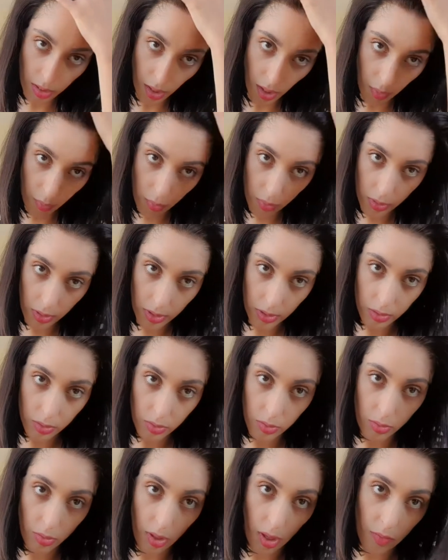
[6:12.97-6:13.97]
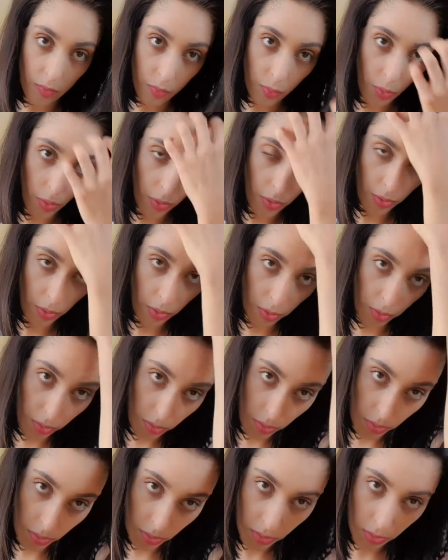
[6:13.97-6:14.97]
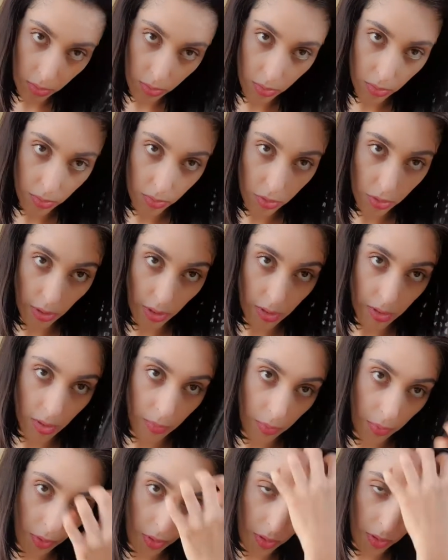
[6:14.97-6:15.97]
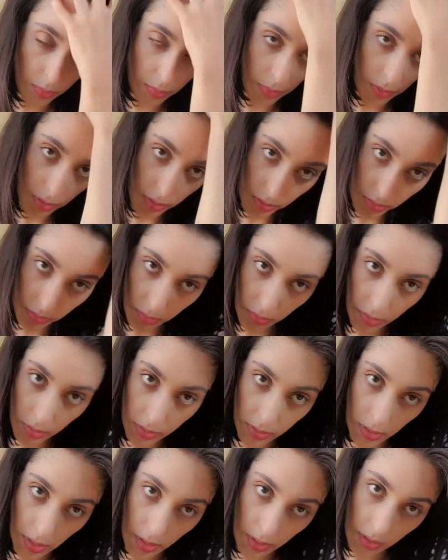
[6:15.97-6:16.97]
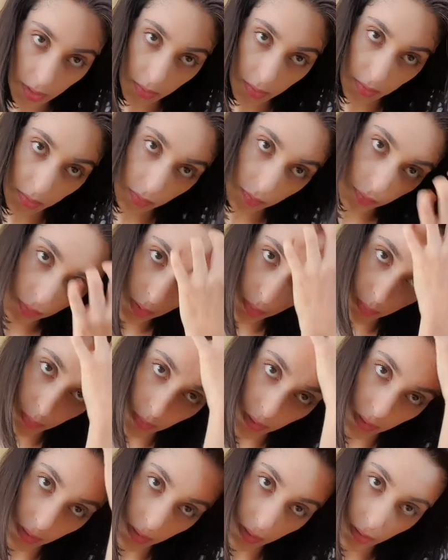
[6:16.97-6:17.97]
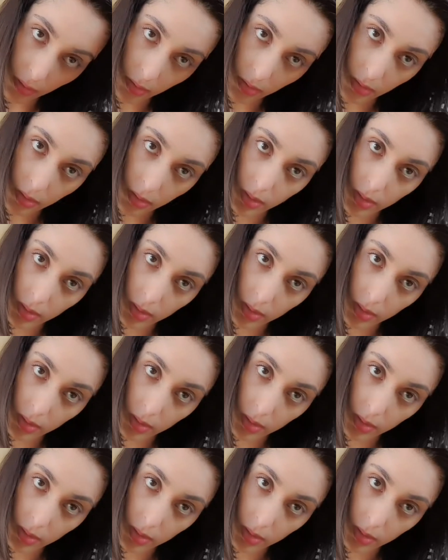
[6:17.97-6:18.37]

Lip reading: I would need to have water to change the part, but as you can tell, I can flip my hair